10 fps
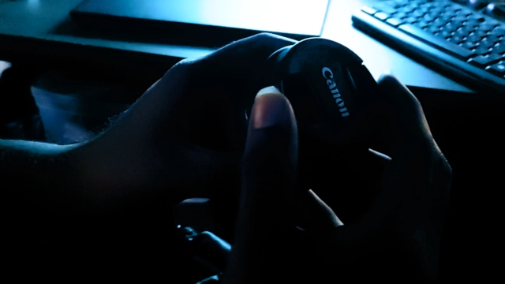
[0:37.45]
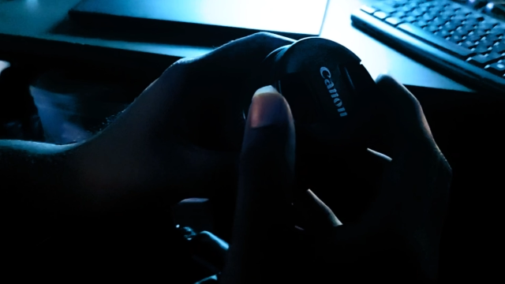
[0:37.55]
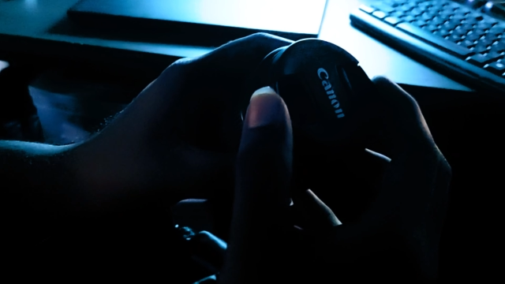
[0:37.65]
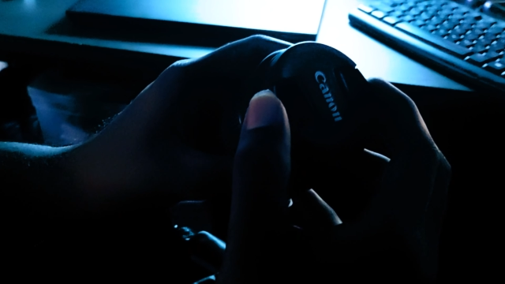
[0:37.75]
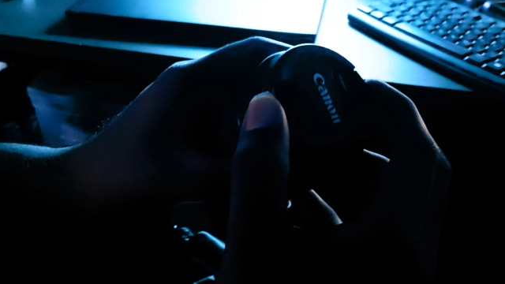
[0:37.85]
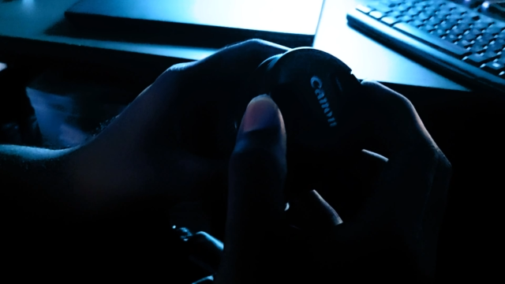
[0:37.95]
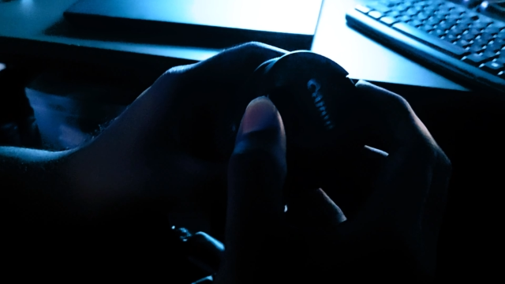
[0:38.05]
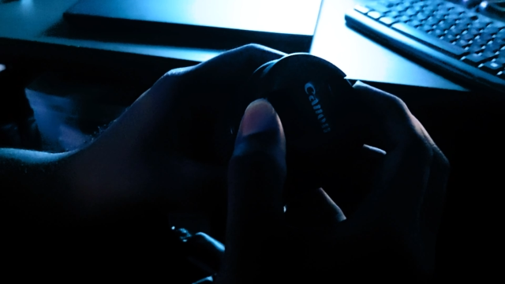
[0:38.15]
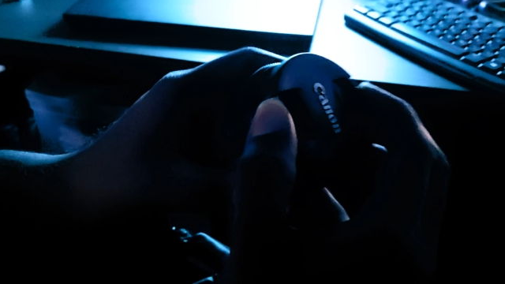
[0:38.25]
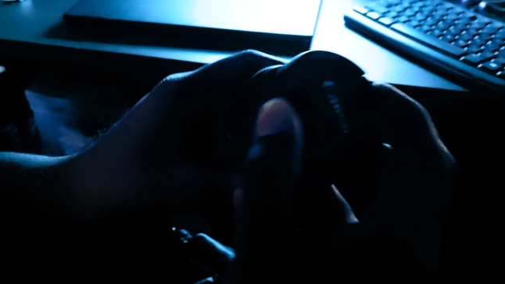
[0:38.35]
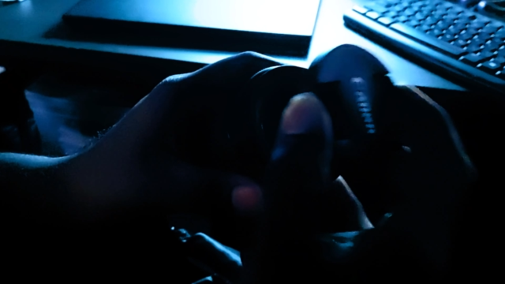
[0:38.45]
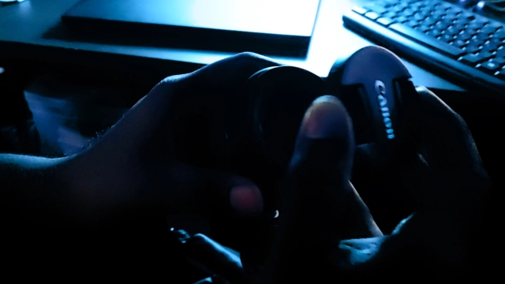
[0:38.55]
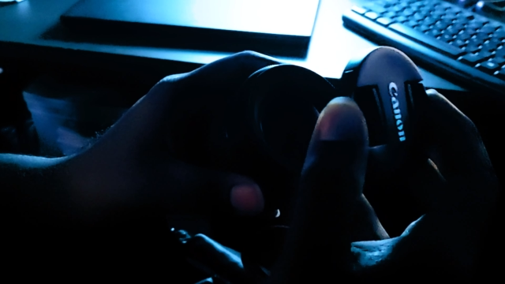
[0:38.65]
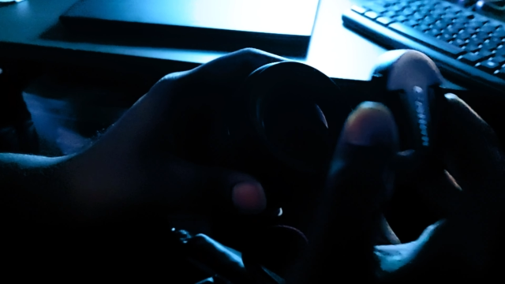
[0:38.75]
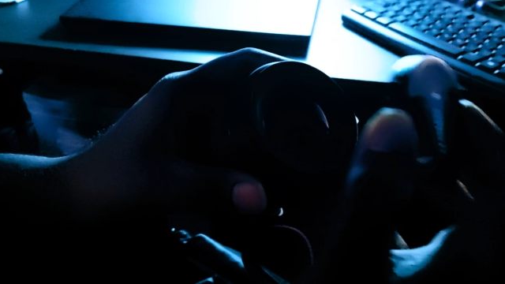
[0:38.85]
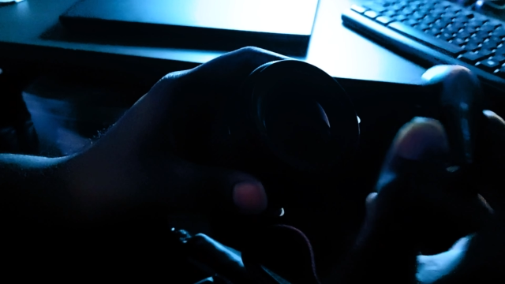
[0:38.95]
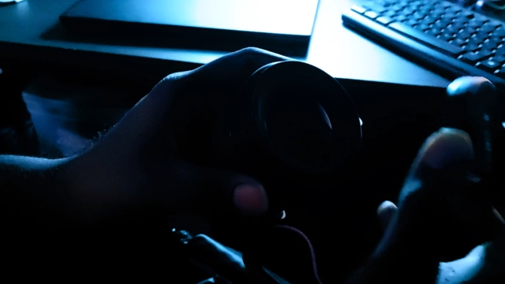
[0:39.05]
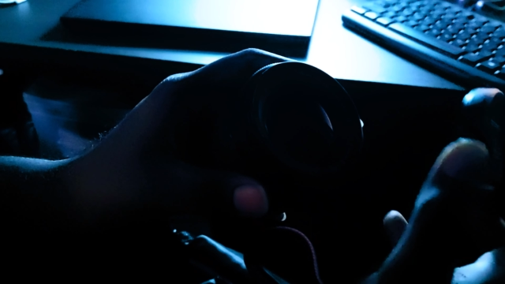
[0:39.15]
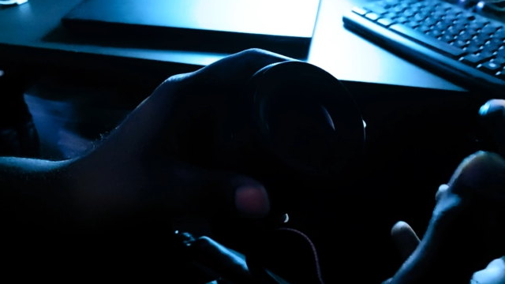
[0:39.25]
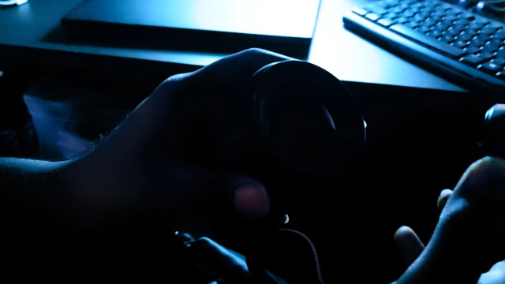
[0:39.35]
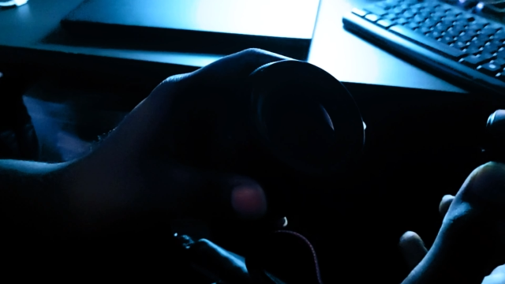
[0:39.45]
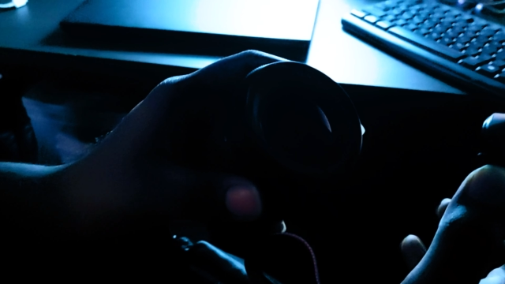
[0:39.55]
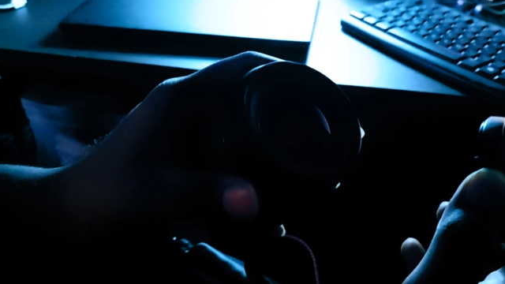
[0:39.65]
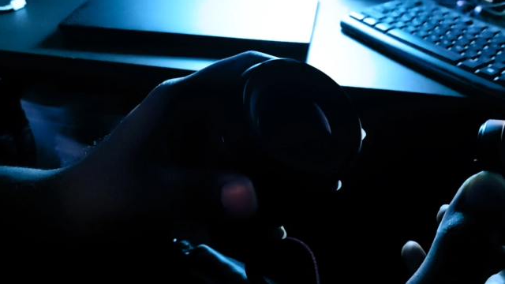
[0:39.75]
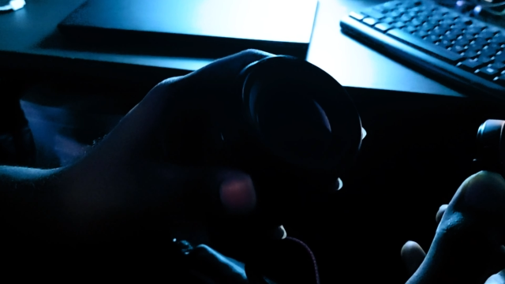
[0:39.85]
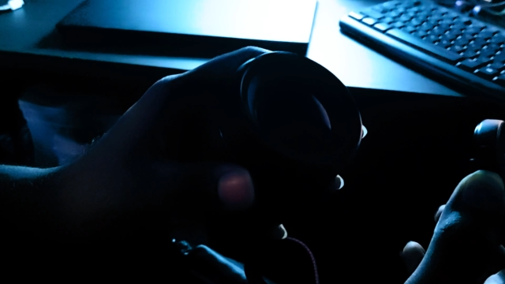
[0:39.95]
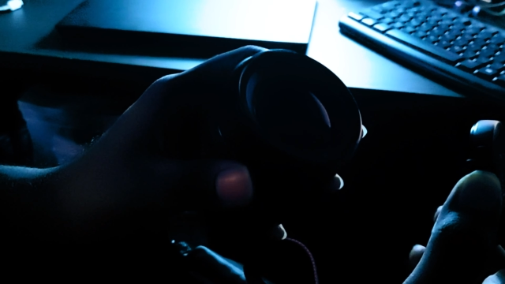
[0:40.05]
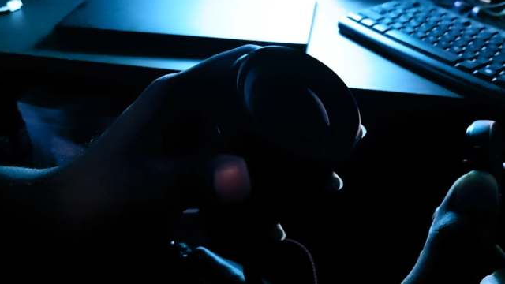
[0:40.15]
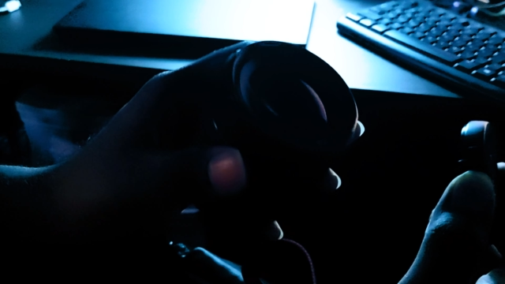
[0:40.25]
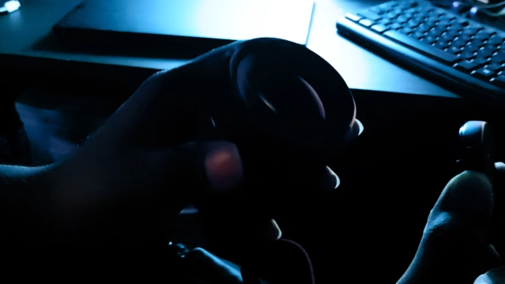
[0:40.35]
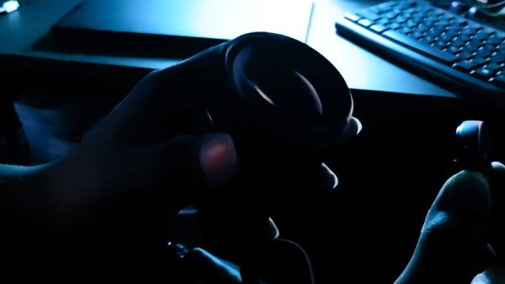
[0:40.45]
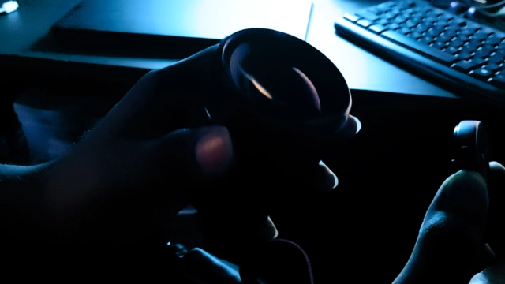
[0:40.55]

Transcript: Nobody's mouth can be seen.